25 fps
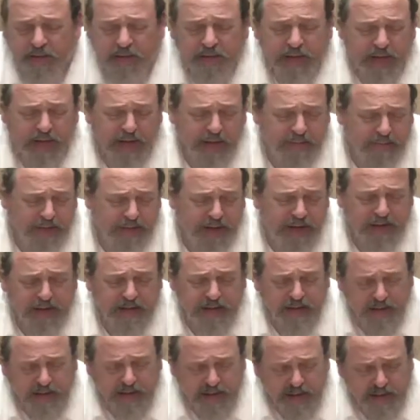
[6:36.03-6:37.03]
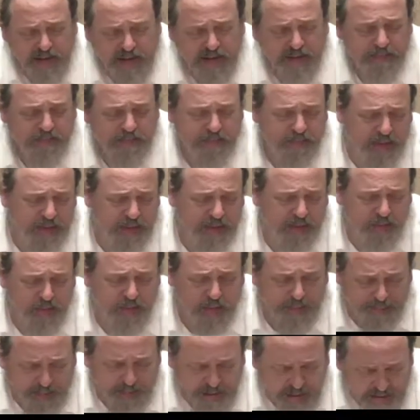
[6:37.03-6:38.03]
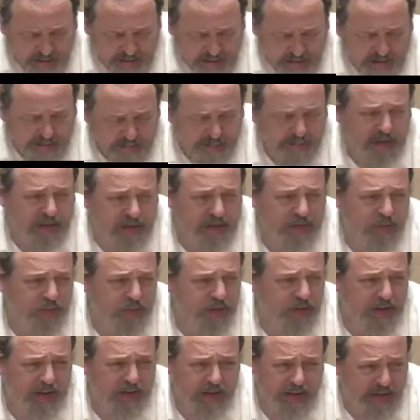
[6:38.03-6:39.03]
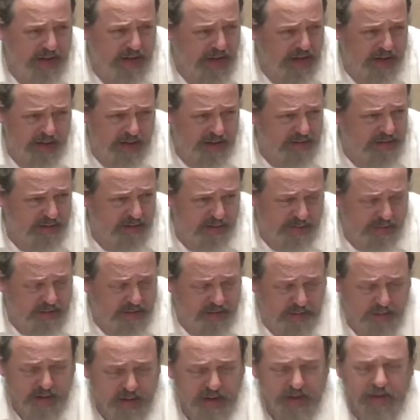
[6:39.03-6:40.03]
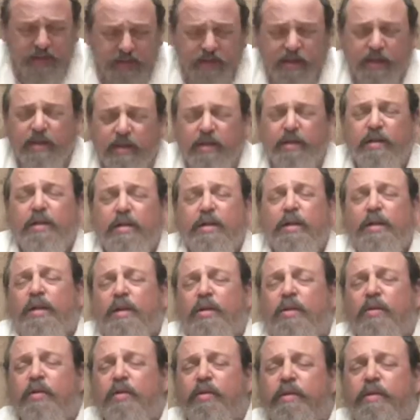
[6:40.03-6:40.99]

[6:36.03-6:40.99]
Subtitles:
They affected it, midrabanan, but it's really not asur midraisa.